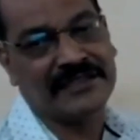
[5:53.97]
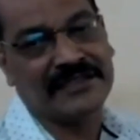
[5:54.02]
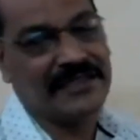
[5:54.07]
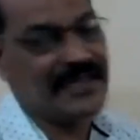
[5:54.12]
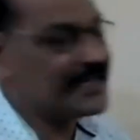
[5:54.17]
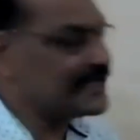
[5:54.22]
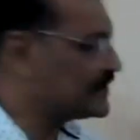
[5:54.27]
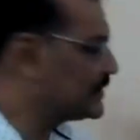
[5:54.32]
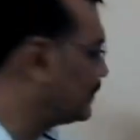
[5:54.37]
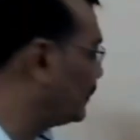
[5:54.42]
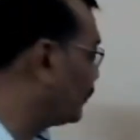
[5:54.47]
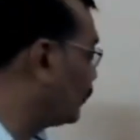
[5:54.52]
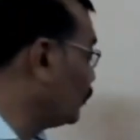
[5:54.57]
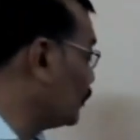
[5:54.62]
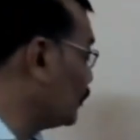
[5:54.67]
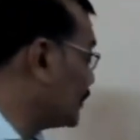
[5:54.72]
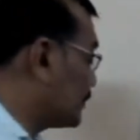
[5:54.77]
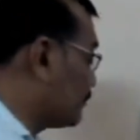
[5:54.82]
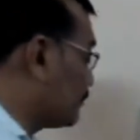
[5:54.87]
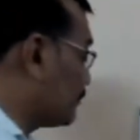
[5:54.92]
Yes,
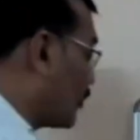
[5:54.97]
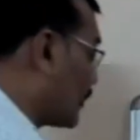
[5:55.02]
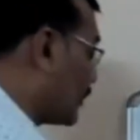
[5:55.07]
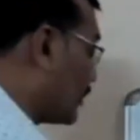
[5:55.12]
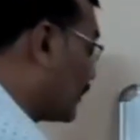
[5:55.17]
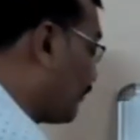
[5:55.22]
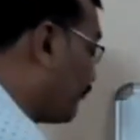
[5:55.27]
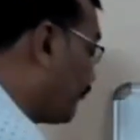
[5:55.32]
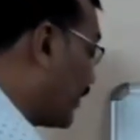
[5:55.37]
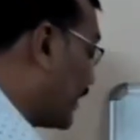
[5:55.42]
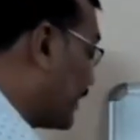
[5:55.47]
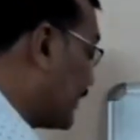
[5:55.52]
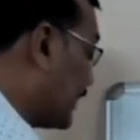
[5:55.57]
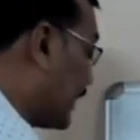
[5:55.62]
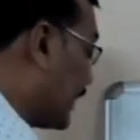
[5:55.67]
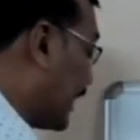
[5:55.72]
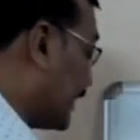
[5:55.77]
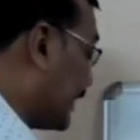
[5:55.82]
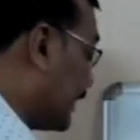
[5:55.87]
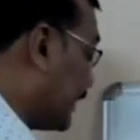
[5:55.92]
rules for defining
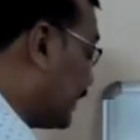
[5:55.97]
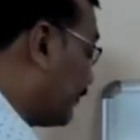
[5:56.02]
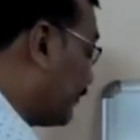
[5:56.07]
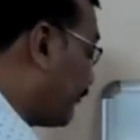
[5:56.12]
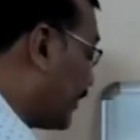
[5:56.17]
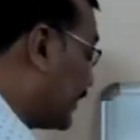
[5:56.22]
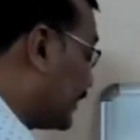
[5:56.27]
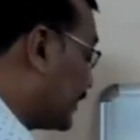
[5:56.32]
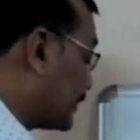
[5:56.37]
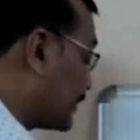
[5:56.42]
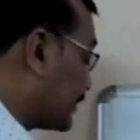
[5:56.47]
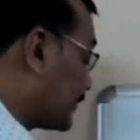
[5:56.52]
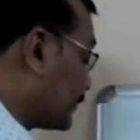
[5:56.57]
identifiers.